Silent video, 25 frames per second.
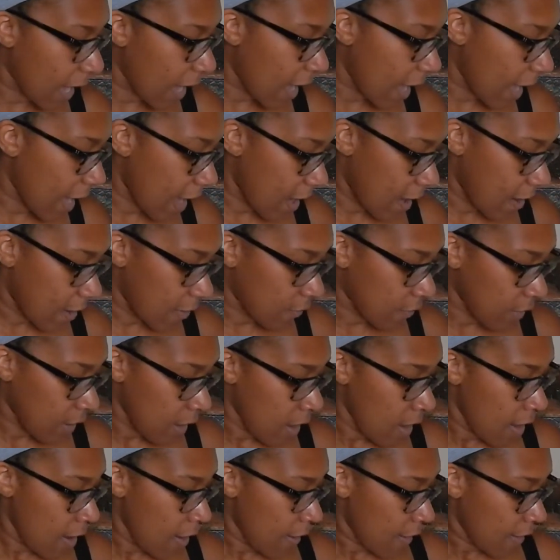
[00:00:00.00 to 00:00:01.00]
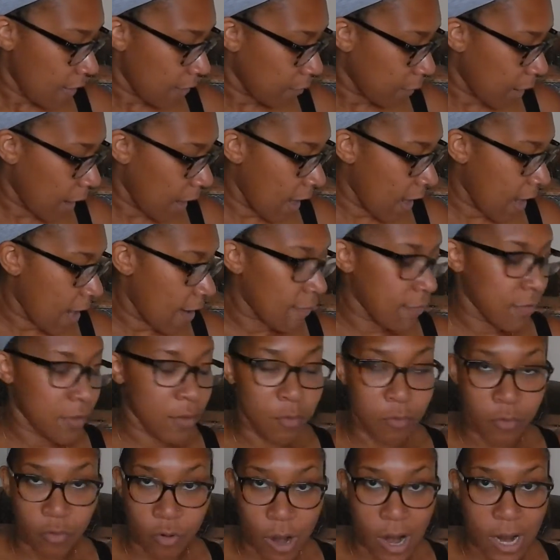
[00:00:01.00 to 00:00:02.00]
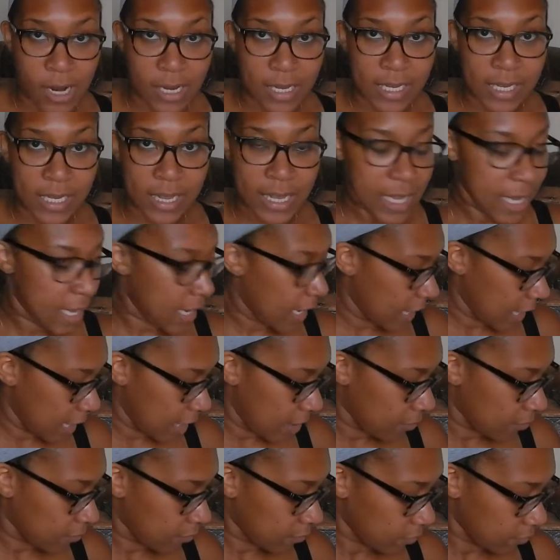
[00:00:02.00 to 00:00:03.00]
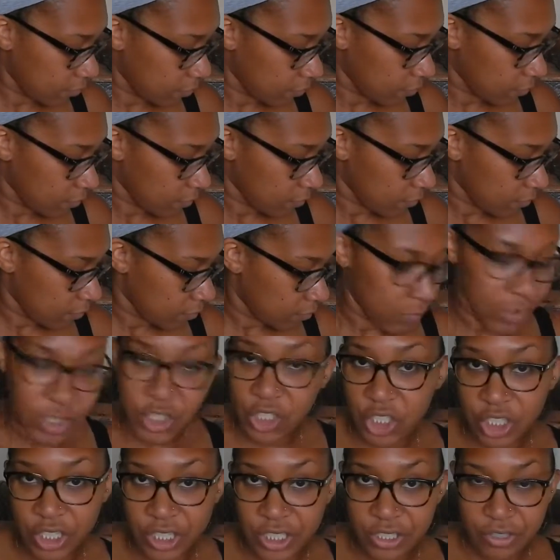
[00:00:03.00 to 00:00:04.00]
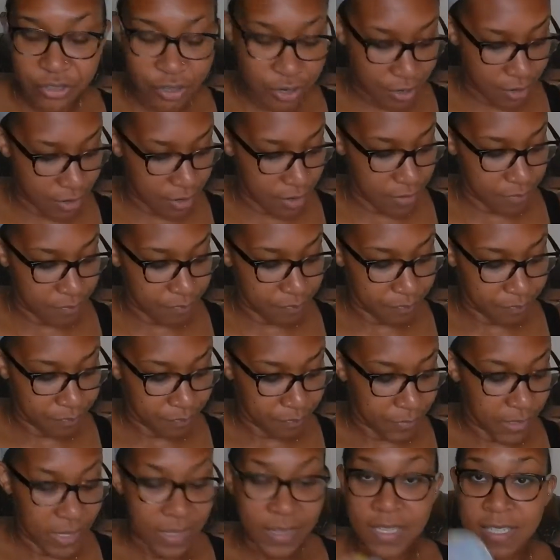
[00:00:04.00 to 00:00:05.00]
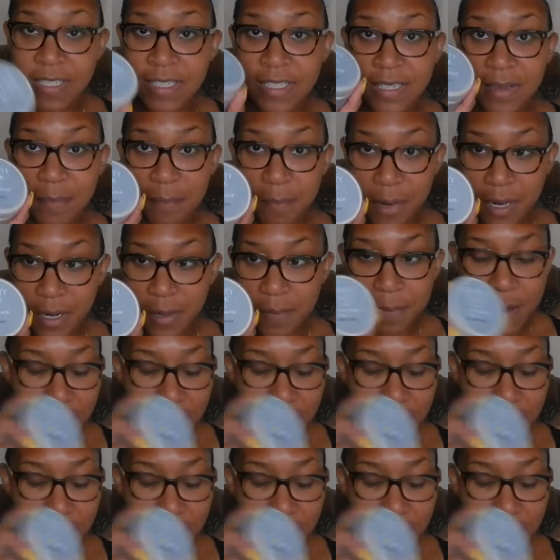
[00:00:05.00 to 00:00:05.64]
have the Moroccan clay, the sugar scrub. This is a mud